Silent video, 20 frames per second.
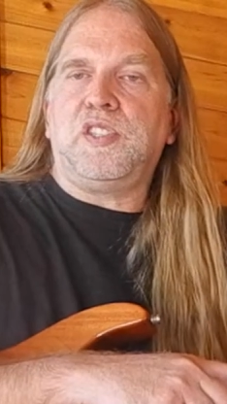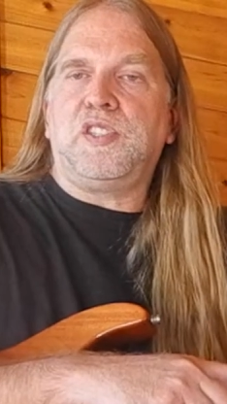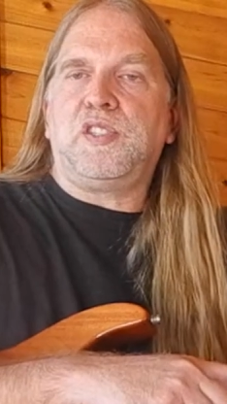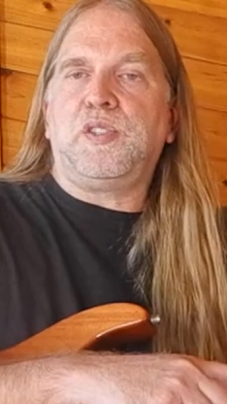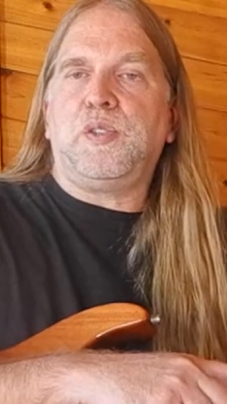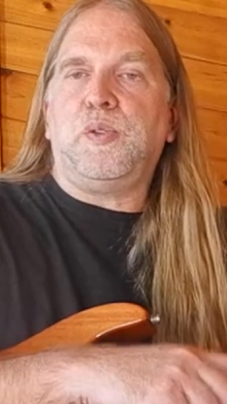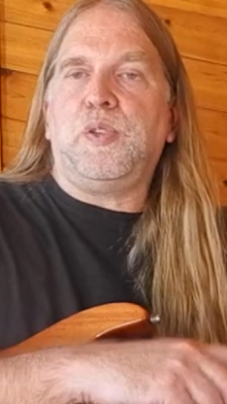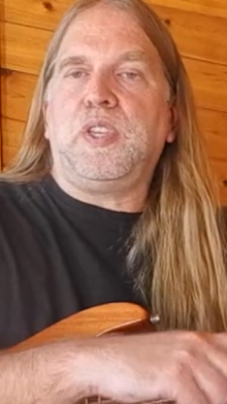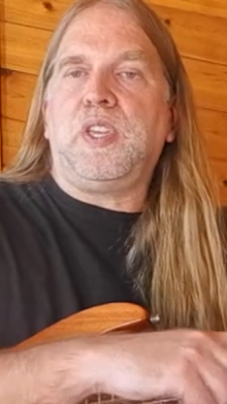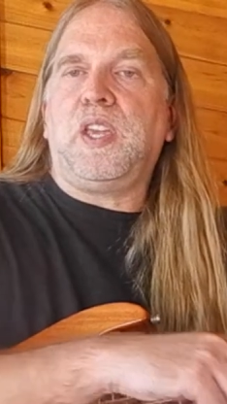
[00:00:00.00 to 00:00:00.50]
so
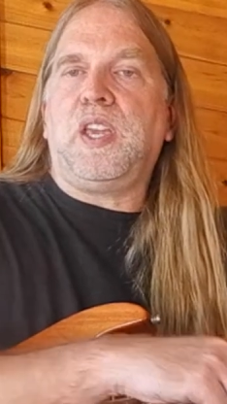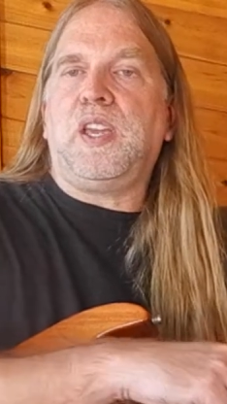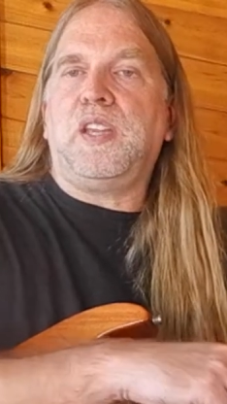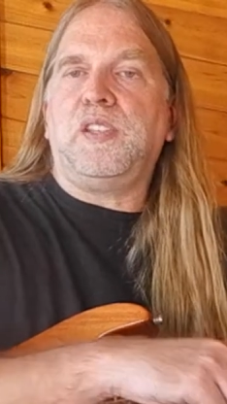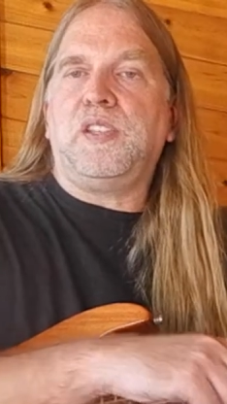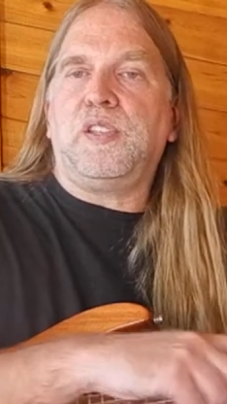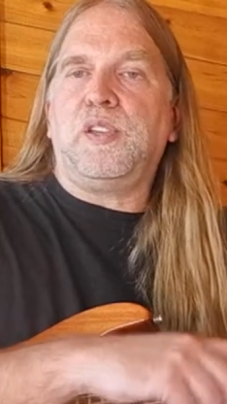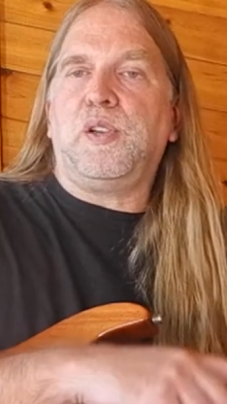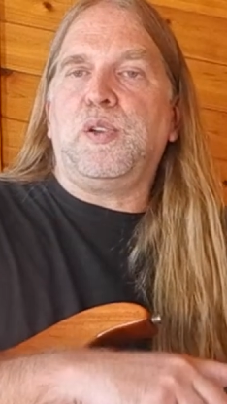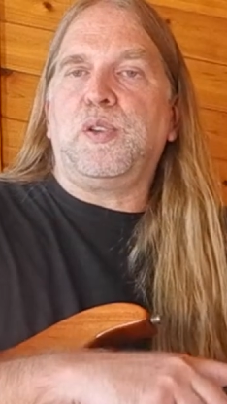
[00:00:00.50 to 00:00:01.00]
you can
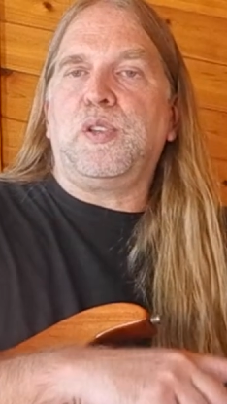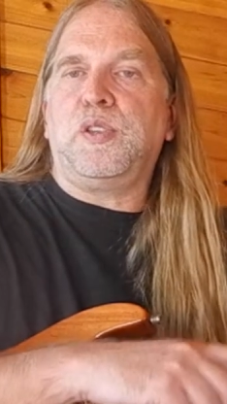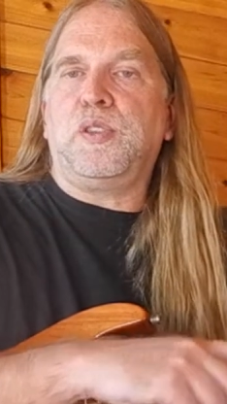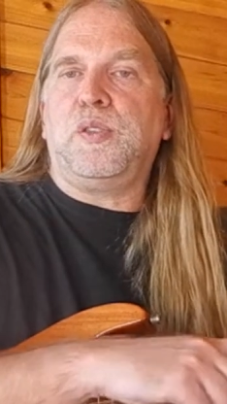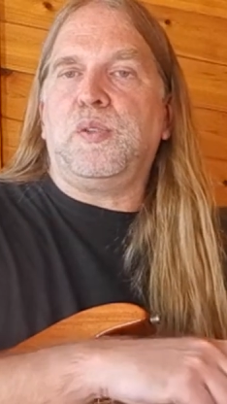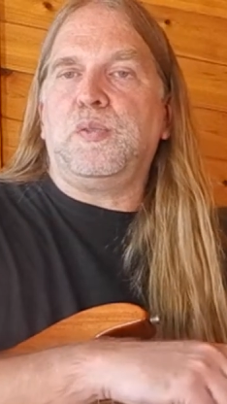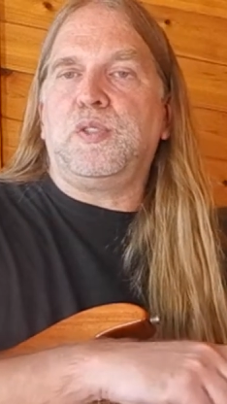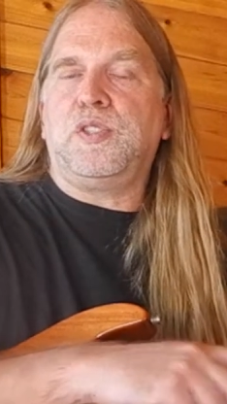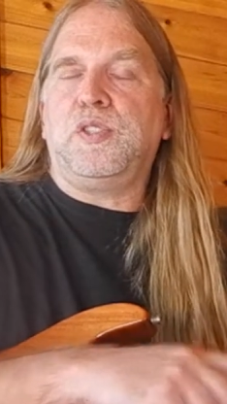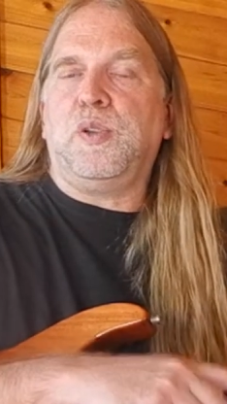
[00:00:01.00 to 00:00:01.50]
target
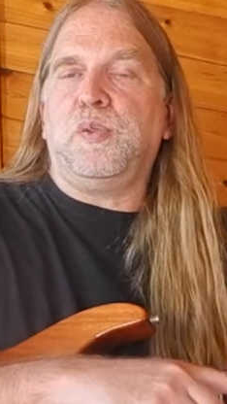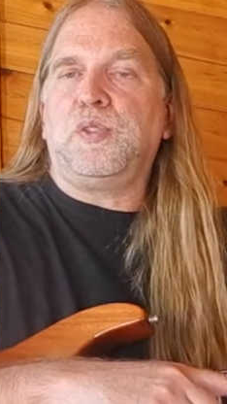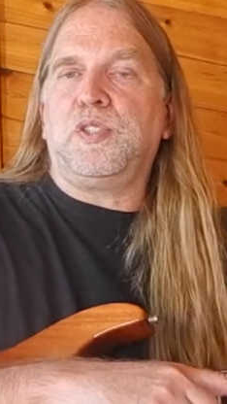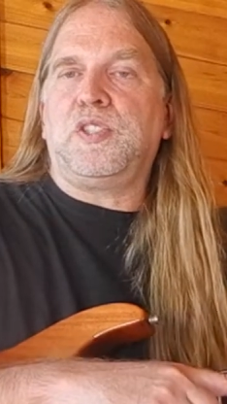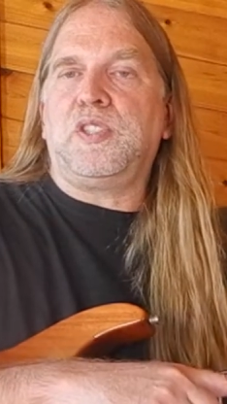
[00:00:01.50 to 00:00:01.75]
those notes.